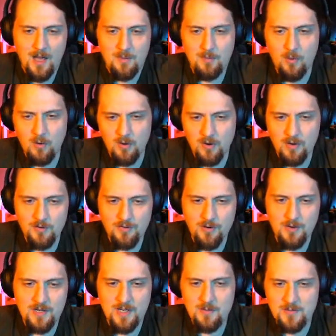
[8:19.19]

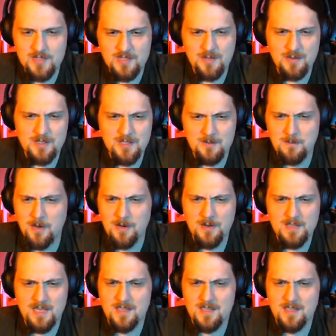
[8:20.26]
Moreover, he was so smart